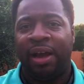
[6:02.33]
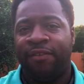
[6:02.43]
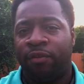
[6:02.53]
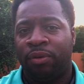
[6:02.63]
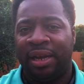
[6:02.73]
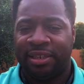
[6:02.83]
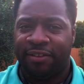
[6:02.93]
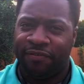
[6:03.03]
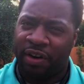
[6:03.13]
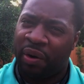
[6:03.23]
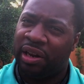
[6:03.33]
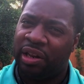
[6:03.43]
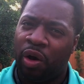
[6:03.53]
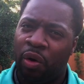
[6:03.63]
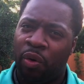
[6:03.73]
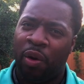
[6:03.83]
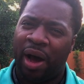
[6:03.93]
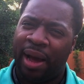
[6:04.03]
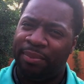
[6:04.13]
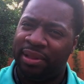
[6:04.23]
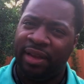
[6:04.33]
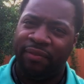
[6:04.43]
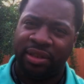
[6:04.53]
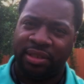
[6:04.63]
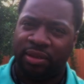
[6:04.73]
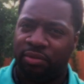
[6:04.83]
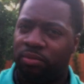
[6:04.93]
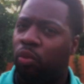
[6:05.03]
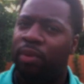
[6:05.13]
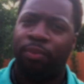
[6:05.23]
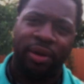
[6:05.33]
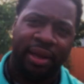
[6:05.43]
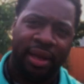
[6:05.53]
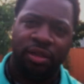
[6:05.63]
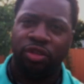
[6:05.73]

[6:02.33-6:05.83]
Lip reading: iPhone has a very low, I believe it's 1.8,